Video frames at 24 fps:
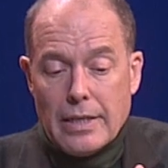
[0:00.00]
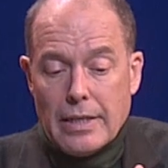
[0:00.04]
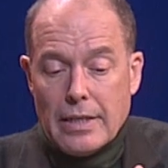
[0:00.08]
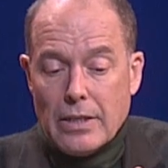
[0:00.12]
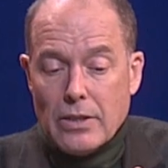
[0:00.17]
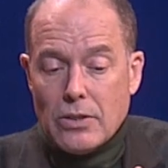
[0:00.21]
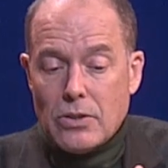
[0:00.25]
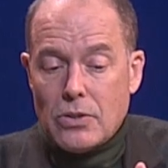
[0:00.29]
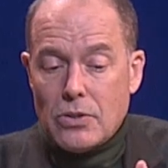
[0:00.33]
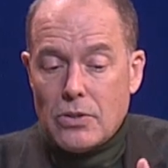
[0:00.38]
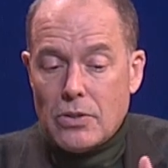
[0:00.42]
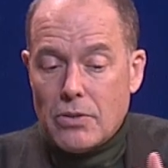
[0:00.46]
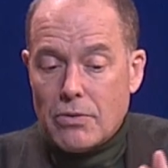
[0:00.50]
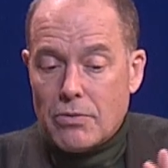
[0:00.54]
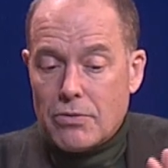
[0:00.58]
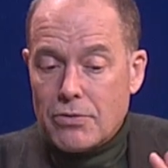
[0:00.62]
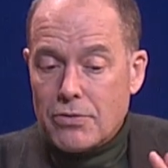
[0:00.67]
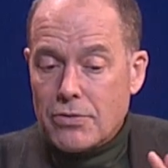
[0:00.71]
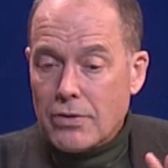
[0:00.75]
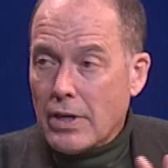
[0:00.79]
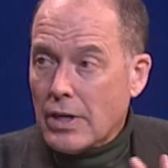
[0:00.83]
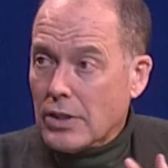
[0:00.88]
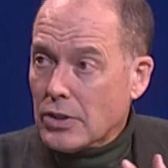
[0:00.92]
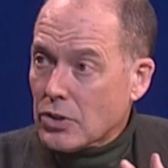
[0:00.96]
into the
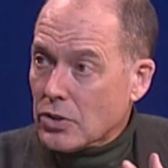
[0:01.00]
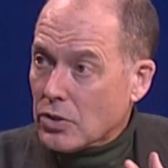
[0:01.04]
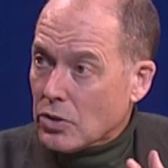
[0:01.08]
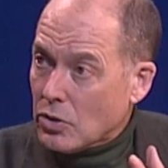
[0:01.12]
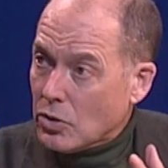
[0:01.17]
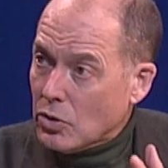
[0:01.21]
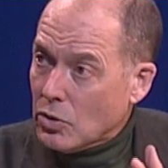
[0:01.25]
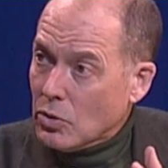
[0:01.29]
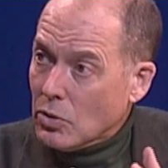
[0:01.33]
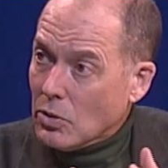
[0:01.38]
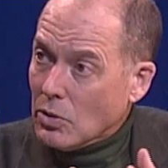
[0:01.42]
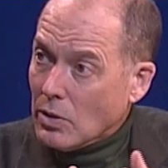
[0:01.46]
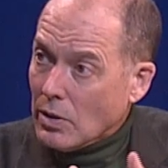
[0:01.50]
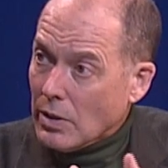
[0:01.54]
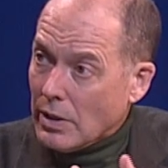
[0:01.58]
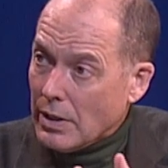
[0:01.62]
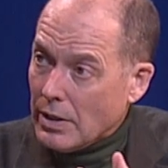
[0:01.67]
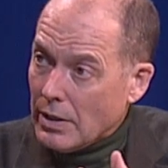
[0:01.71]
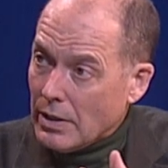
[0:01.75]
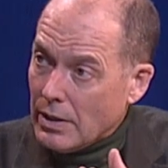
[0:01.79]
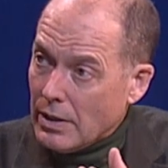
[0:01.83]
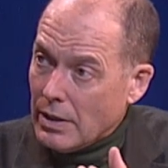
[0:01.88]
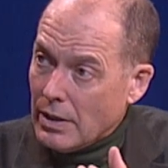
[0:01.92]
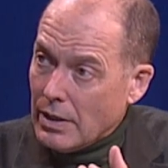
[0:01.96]
fresh cool
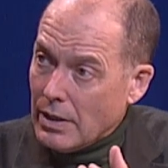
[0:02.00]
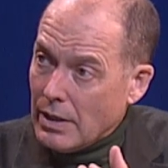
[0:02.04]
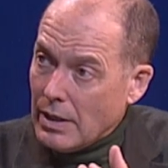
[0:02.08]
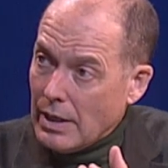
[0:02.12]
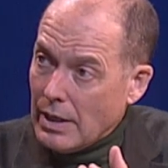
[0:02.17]
air